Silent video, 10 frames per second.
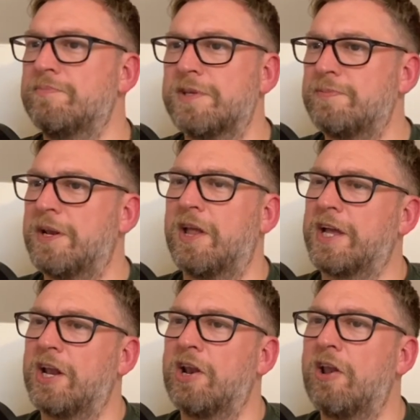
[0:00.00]
There must have been
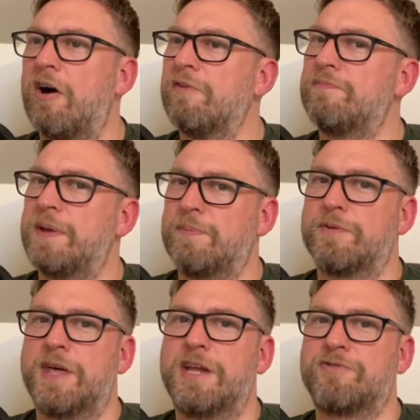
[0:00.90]
like a lot of
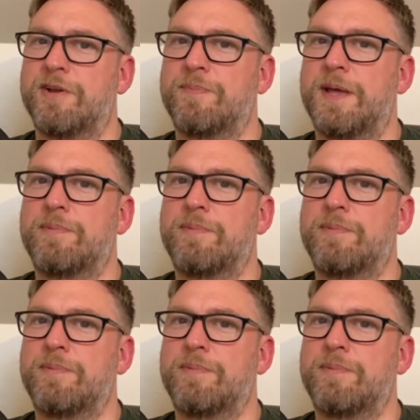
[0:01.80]
people there trying to play